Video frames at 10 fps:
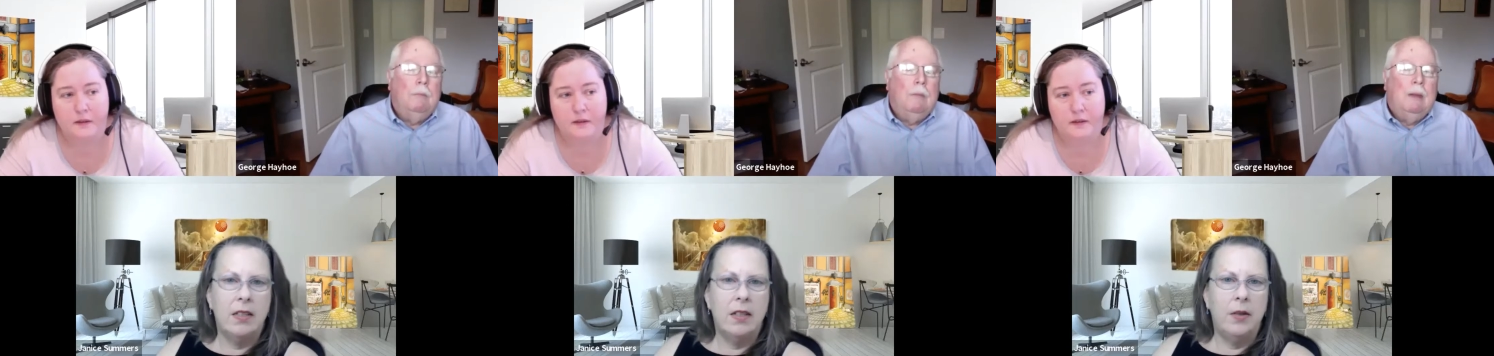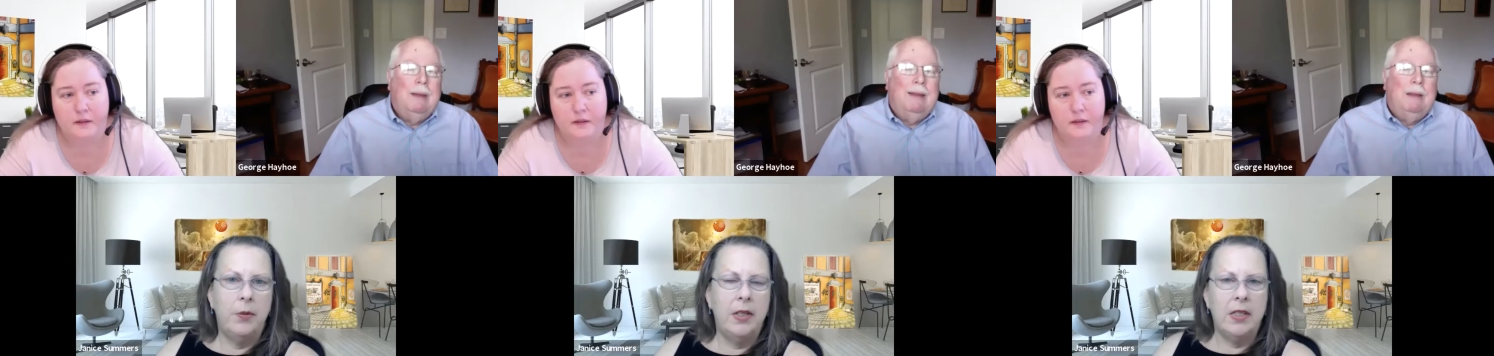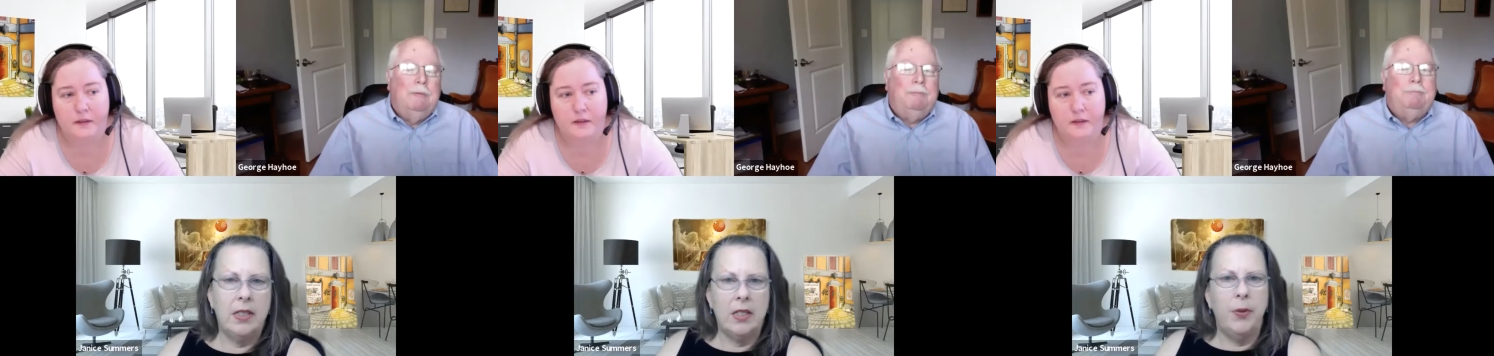Speaker 1: I mean,
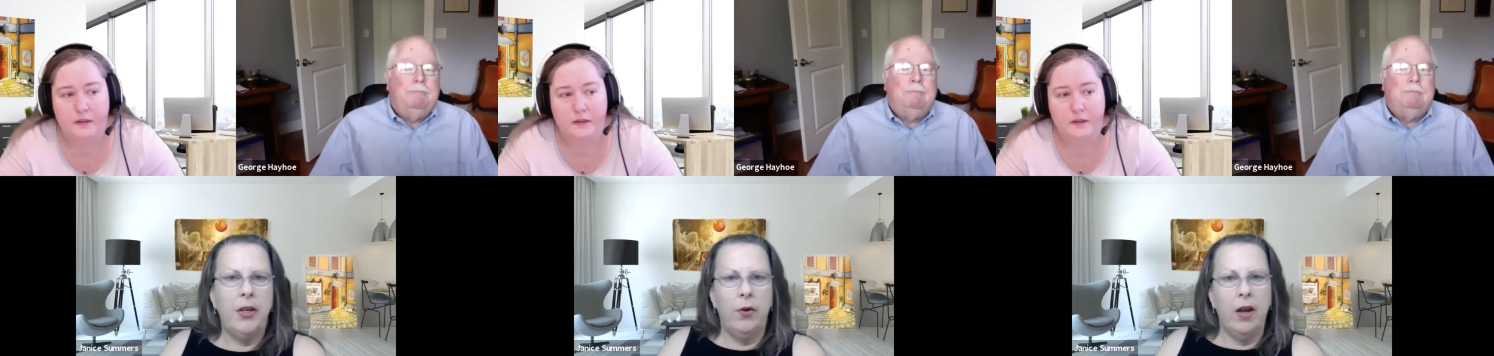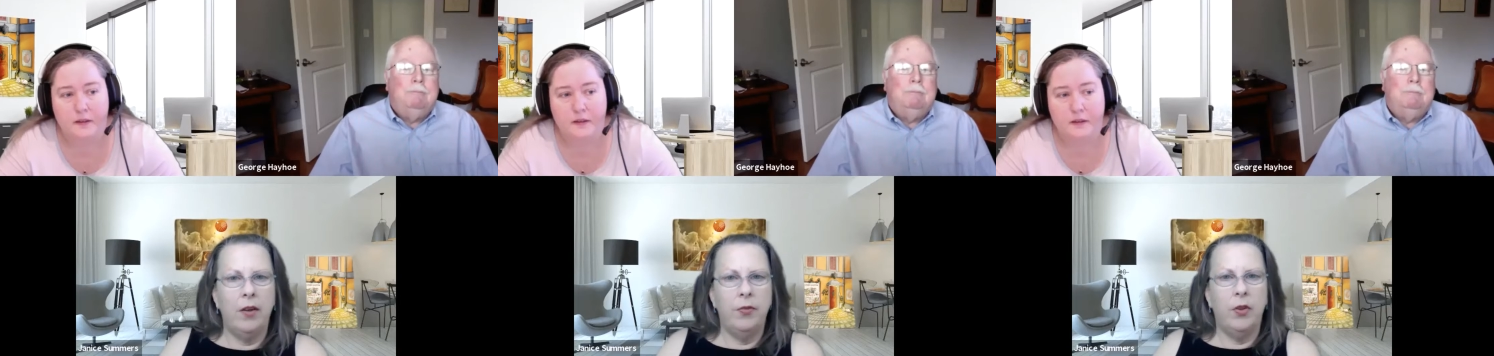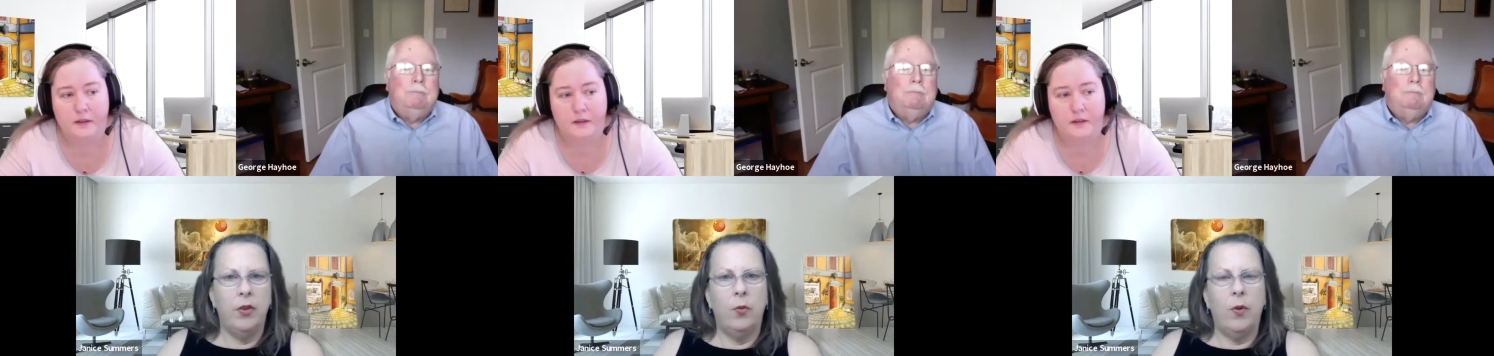has this been going on for a
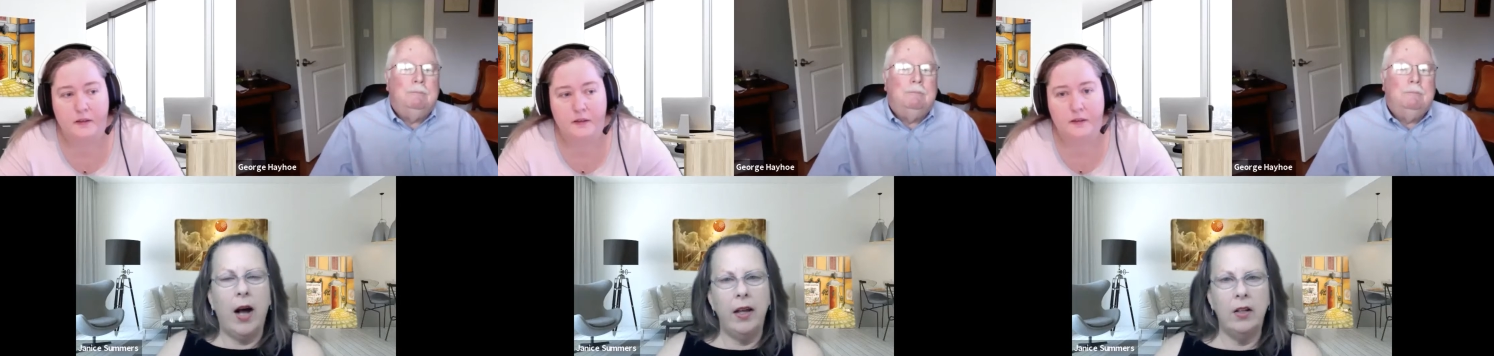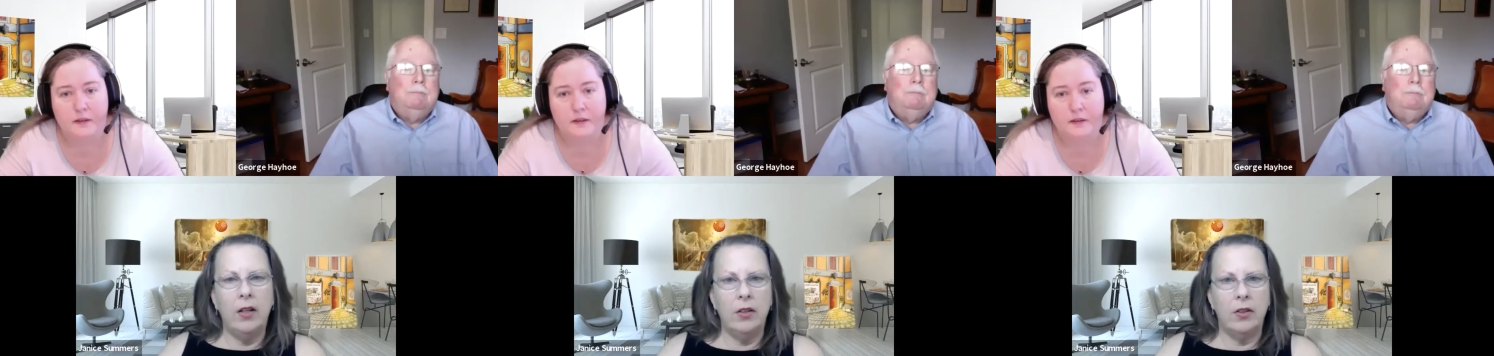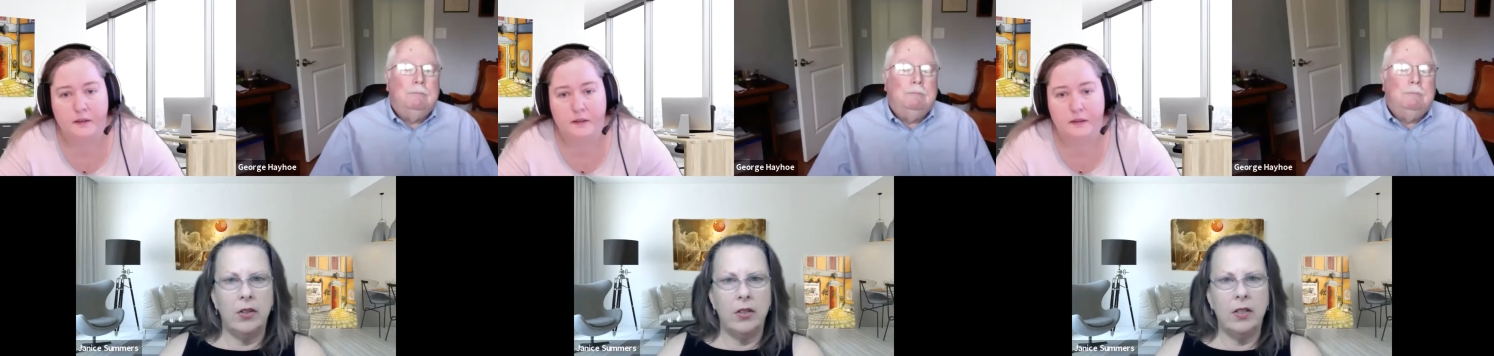little while,
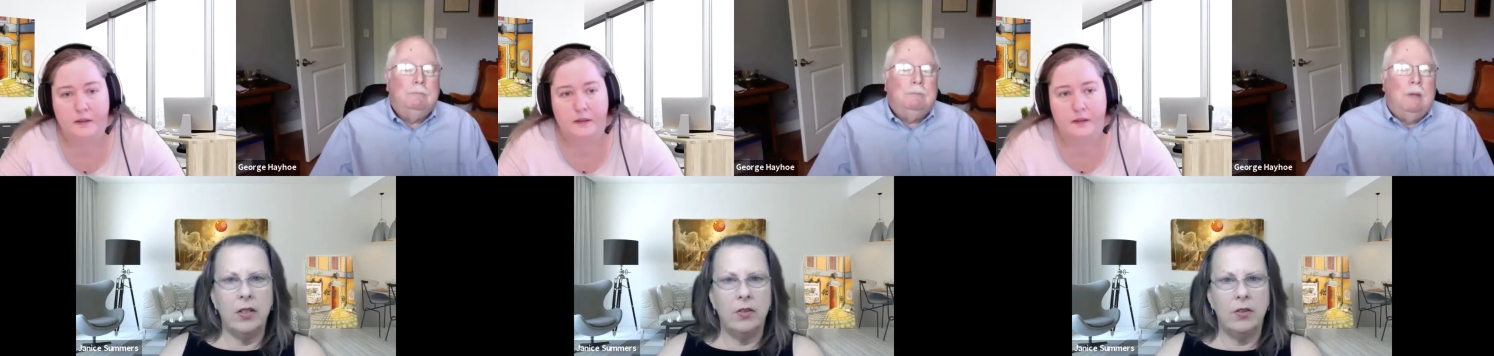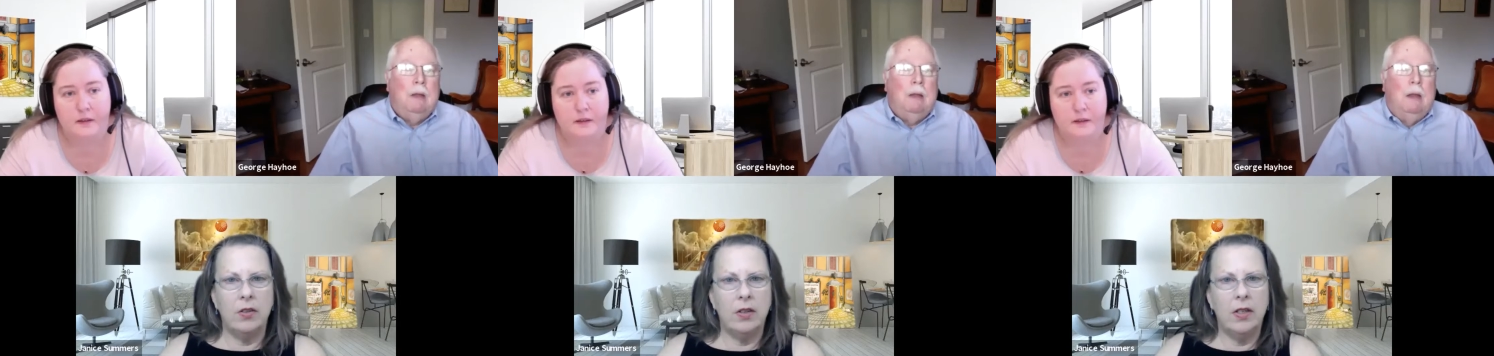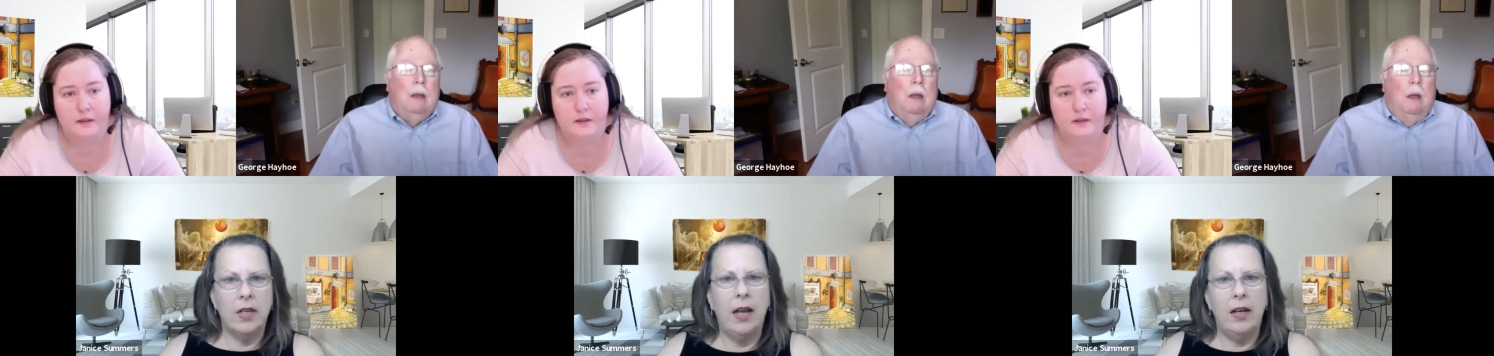or has it
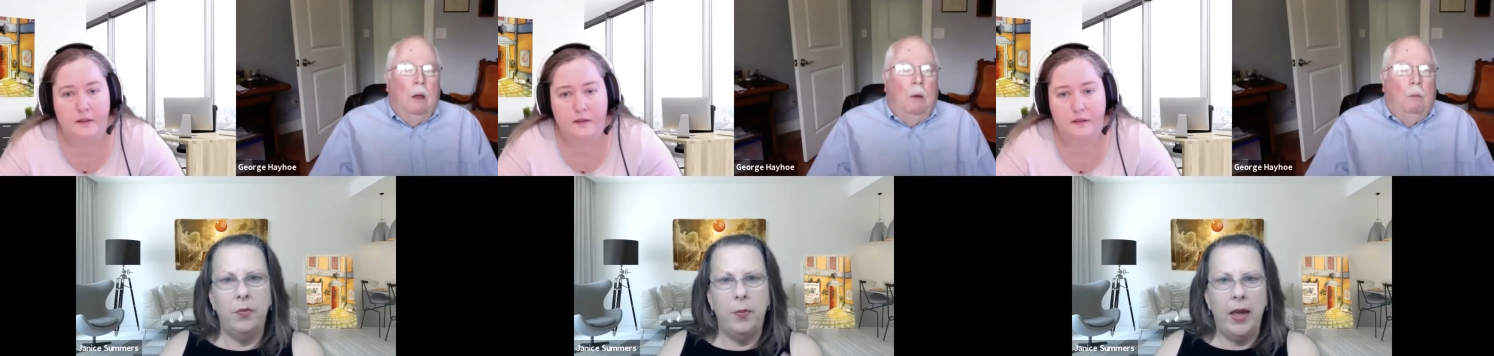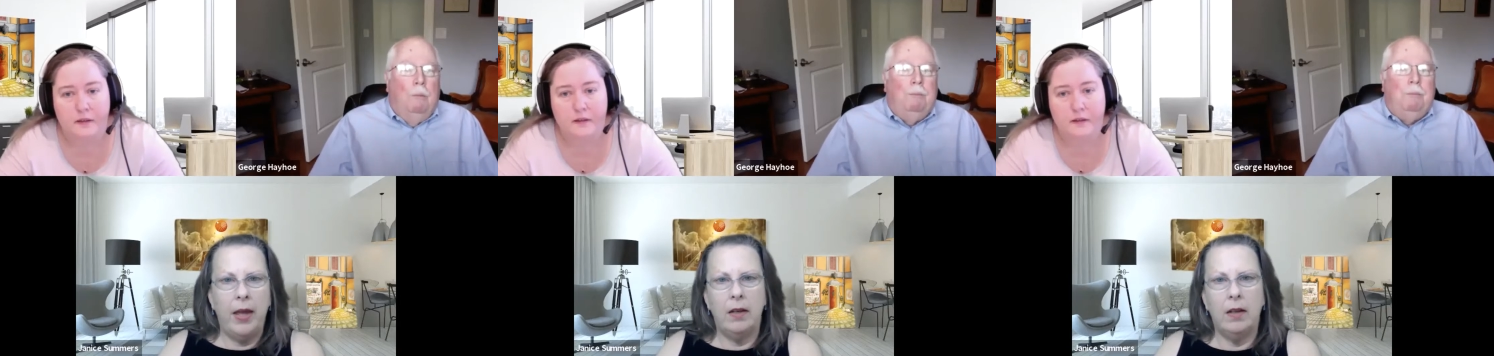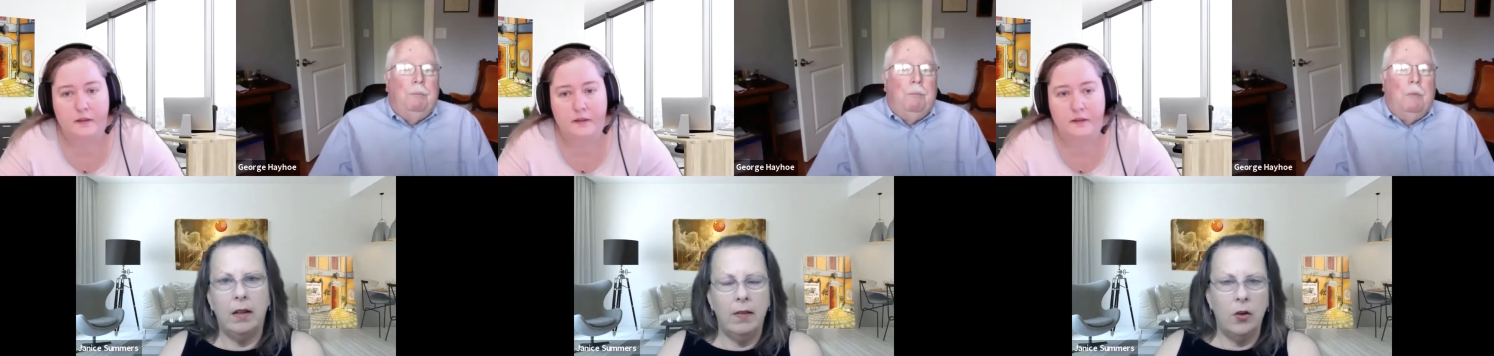kind of
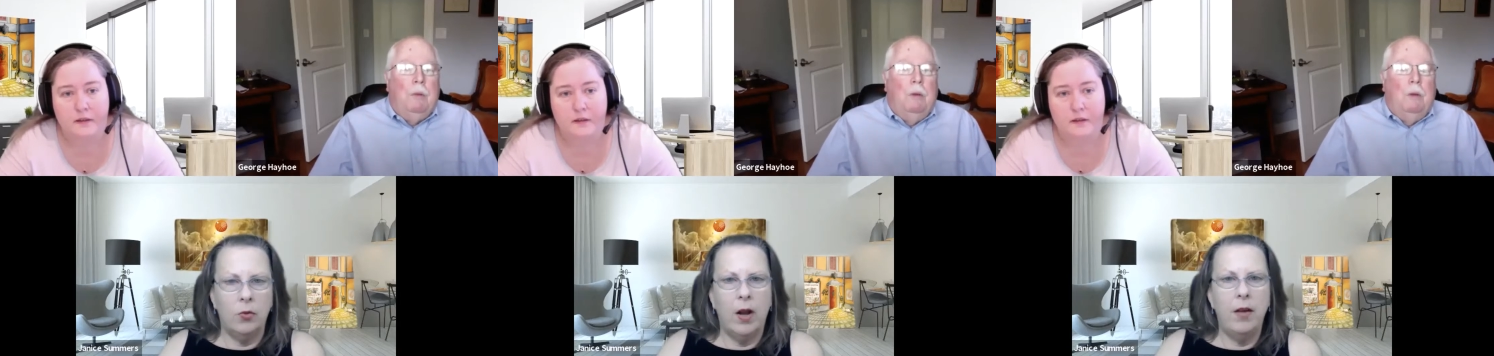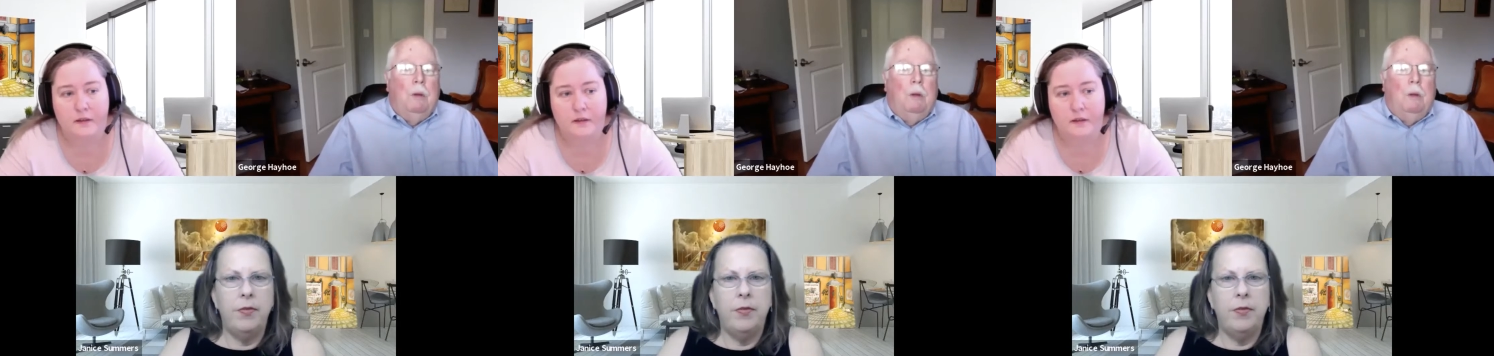been a little rough?